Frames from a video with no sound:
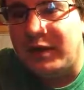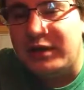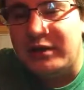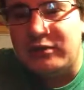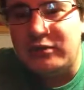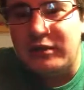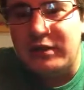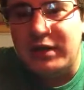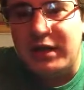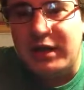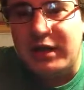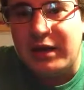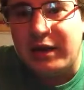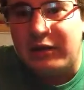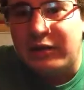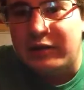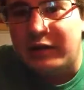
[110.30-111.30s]
he enjoyed
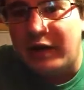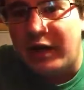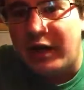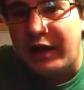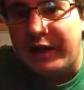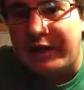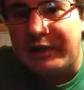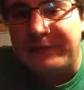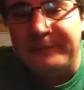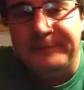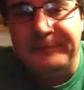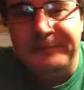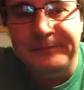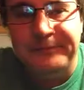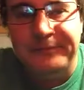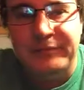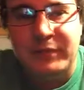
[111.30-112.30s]
getting outside.
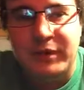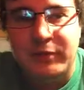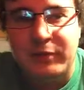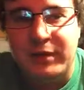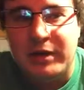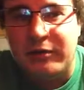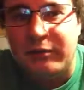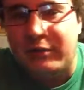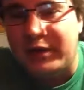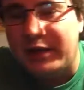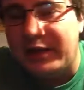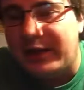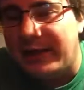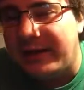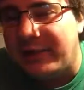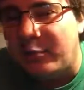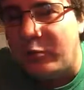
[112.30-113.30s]
We didn't really
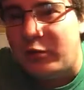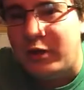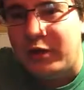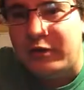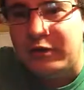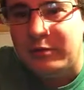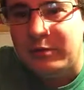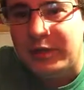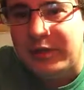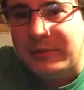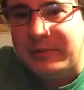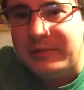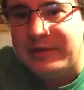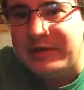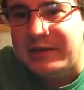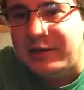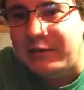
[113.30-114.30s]
let him wander by
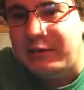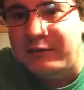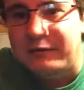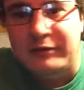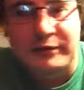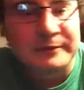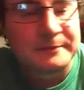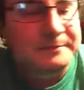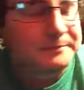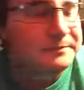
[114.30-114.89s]
himself.